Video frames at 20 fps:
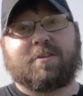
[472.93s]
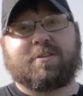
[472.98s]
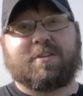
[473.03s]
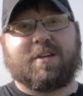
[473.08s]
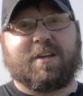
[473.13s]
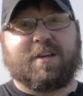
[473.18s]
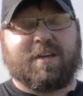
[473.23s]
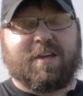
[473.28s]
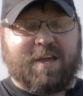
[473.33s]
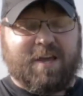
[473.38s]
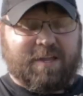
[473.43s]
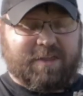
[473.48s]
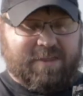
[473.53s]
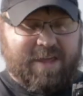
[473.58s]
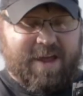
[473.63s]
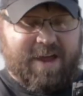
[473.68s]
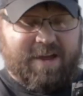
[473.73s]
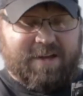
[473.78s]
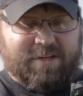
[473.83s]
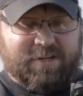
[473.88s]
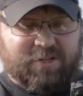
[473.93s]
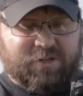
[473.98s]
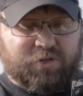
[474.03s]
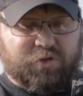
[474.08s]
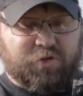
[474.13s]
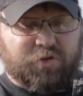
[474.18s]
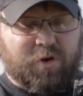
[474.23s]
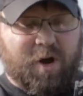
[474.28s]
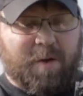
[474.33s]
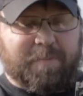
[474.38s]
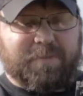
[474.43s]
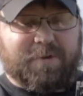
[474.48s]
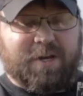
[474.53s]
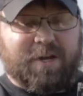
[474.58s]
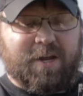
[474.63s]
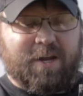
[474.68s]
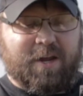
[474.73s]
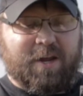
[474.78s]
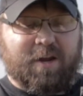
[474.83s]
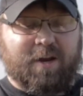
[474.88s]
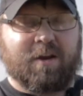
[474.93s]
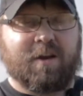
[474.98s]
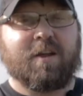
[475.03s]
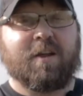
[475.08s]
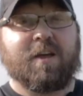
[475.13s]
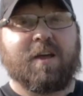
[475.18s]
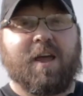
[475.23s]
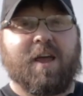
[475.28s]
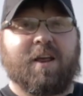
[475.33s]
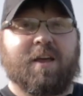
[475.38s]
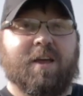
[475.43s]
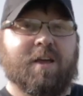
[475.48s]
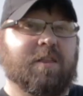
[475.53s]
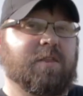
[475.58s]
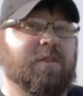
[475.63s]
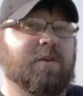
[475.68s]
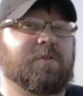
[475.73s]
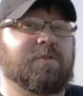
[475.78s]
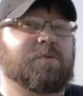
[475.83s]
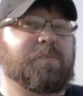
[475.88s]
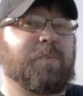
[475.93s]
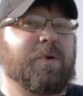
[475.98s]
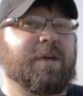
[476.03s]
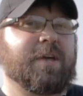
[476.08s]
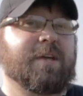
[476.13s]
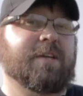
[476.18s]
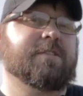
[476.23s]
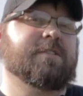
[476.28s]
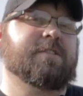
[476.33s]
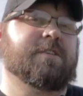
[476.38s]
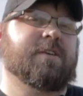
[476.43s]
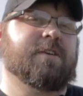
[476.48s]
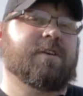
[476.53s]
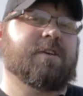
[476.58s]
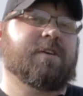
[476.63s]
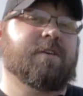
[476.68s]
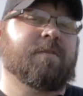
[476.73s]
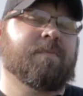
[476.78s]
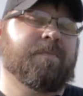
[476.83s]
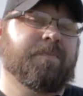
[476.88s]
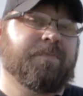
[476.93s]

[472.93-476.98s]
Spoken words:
to get that dropped in and get those pins in.